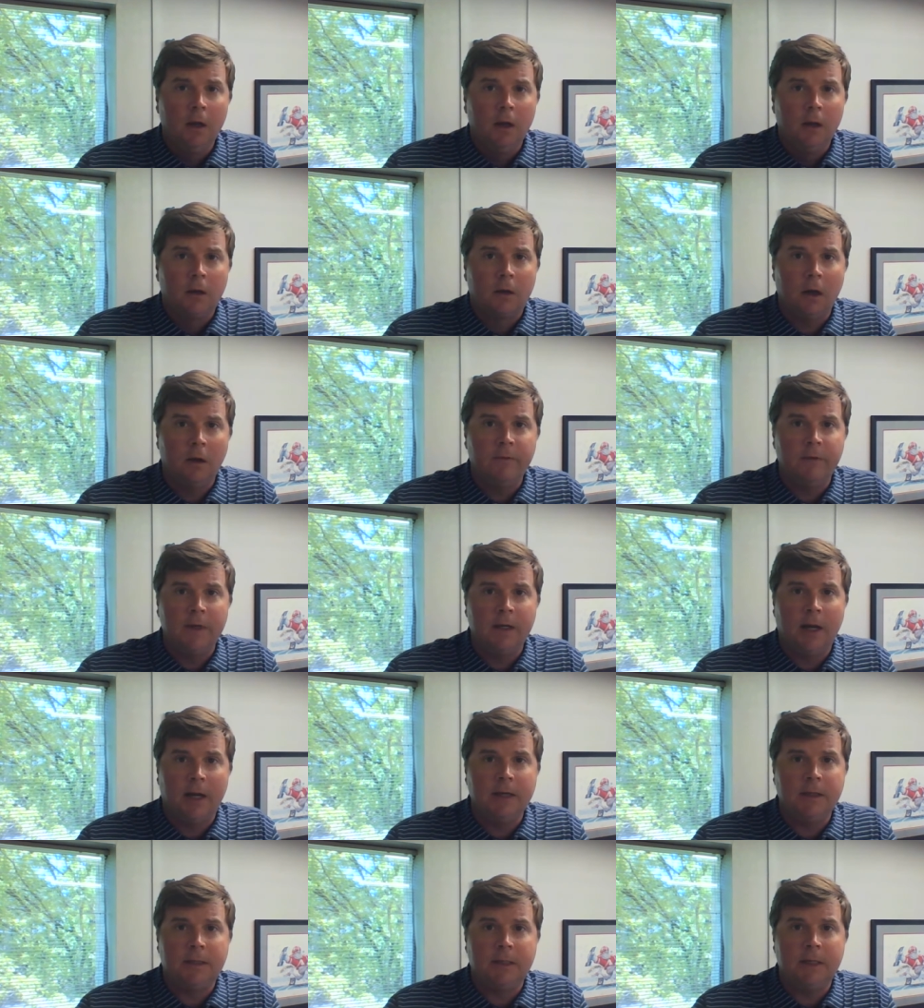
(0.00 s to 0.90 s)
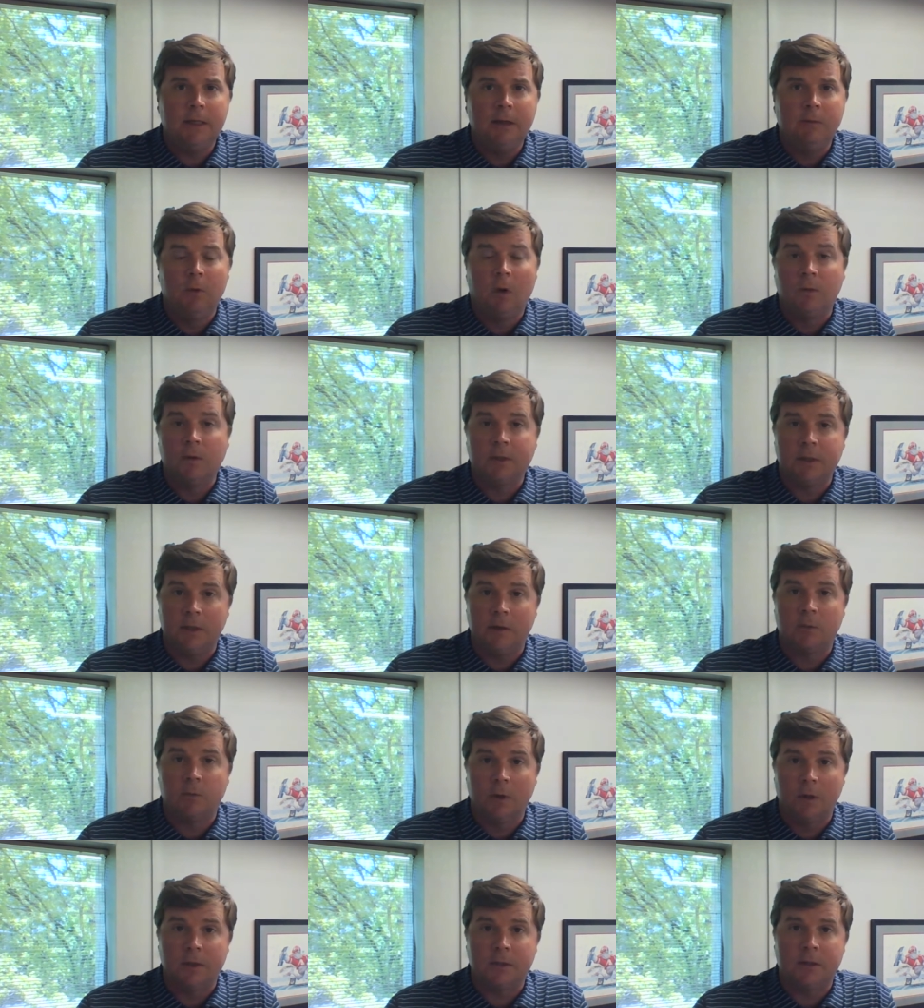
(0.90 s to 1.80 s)
COVID 19, what we're seeing in
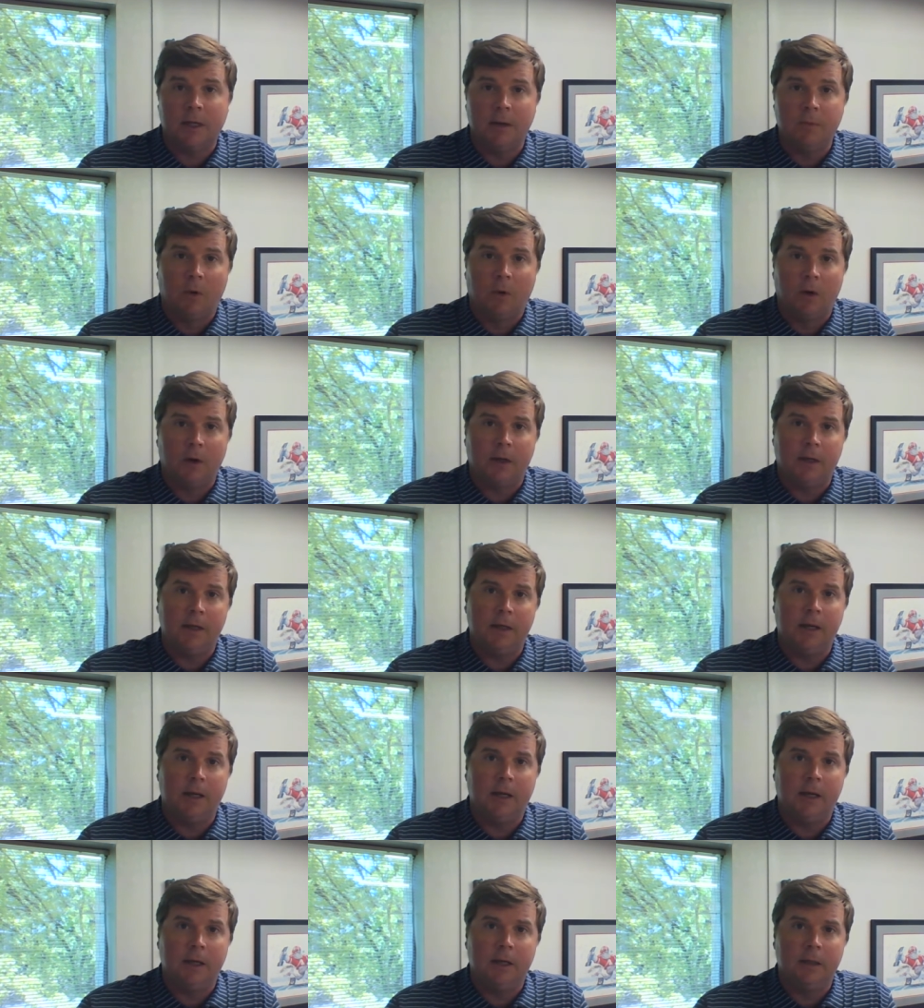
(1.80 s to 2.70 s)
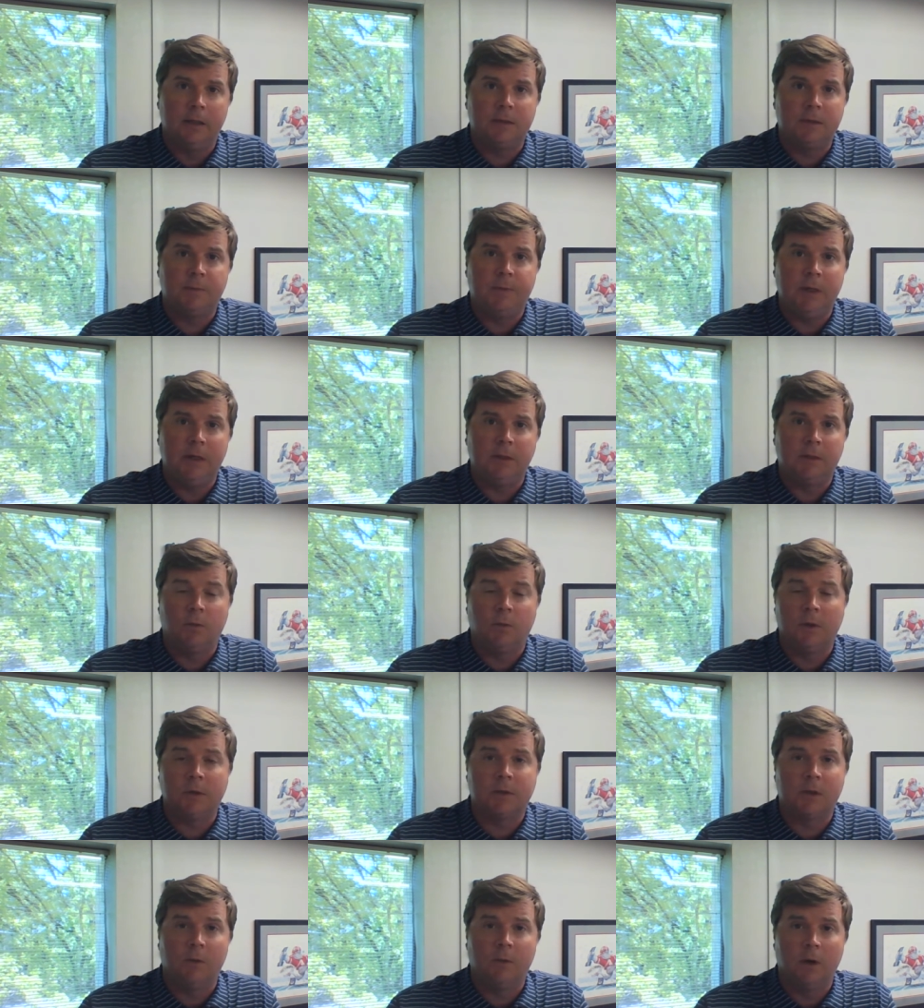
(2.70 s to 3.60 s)
the real estate market, and speak to
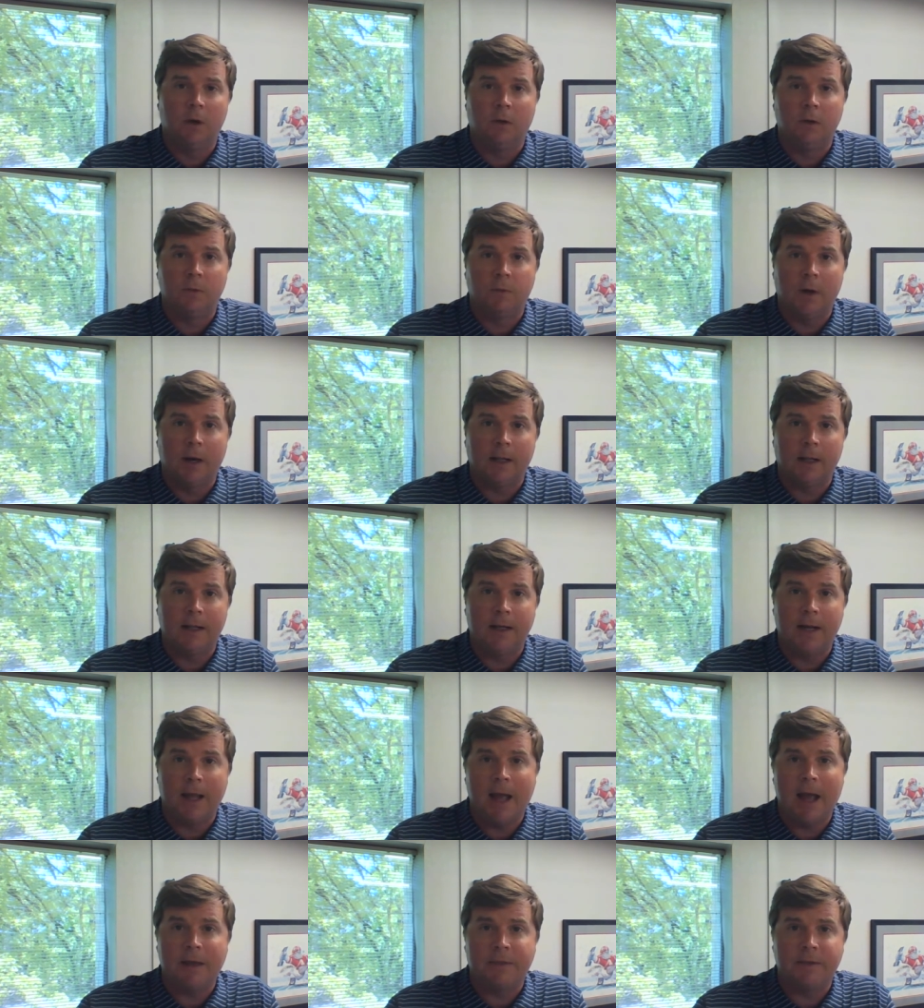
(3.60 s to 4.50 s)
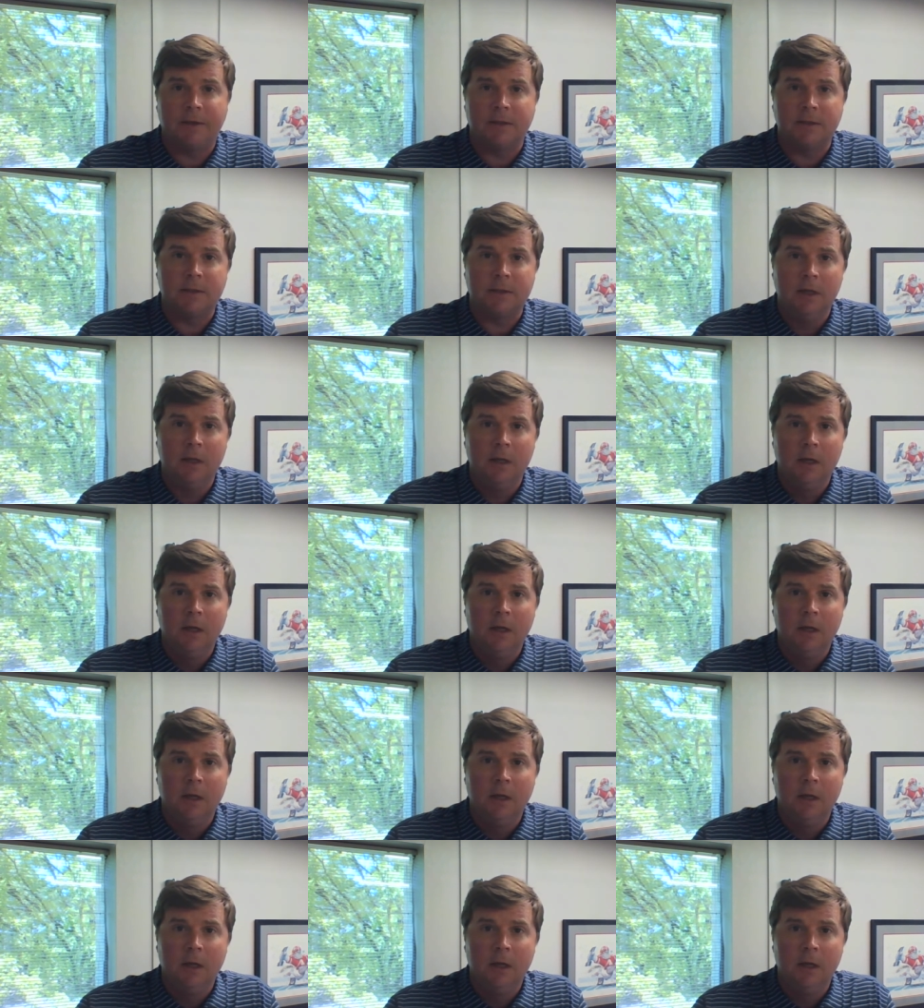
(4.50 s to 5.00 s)
what's going on directly in Athens.